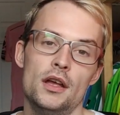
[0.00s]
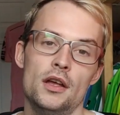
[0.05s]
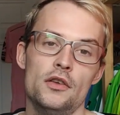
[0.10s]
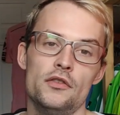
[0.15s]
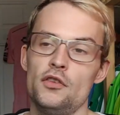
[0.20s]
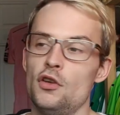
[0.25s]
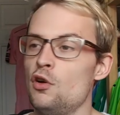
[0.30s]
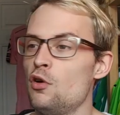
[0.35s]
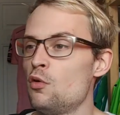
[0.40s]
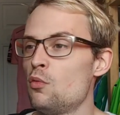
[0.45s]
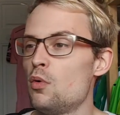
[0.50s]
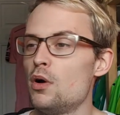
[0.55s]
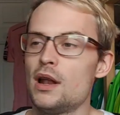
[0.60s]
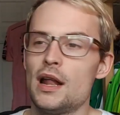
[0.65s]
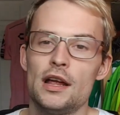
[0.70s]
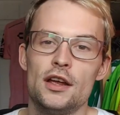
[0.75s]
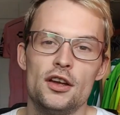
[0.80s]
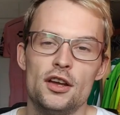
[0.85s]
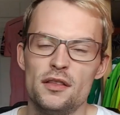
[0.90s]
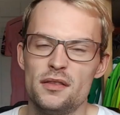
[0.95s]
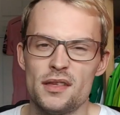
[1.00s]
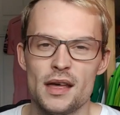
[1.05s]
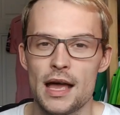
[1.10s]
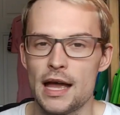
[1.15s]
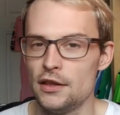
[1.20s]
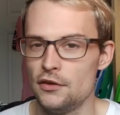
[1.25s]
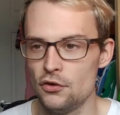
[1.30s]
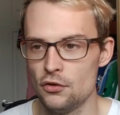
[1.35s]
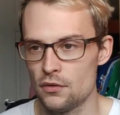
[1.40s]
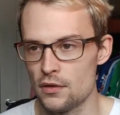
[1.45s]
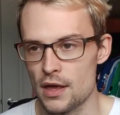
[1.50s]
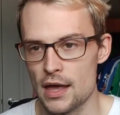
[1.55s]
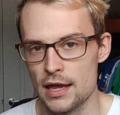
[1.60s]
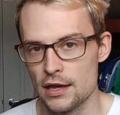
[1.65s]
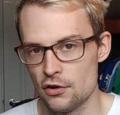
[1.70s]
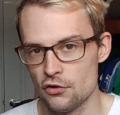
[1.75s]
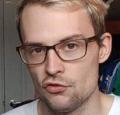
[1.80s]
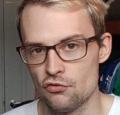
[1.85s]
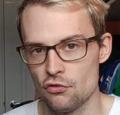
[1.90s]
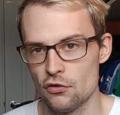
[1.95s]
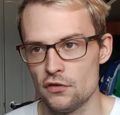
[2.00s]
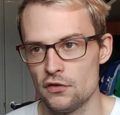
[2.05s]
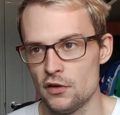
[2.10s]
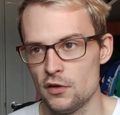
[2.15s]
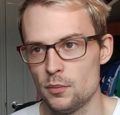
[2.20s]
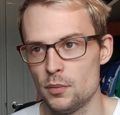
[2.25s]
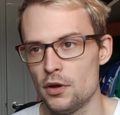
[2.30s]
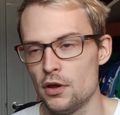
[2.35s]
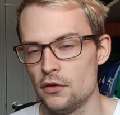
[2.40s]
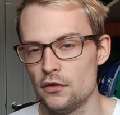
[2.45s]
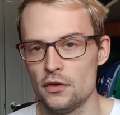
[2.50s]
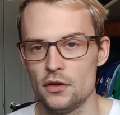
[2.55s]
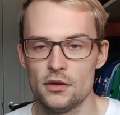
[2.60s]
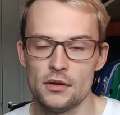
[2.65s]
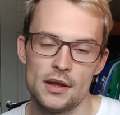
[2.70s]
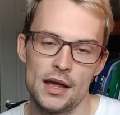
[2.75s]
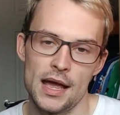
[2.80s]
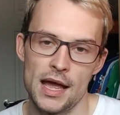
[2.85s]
So when I heard that, I knew that I could trust this person.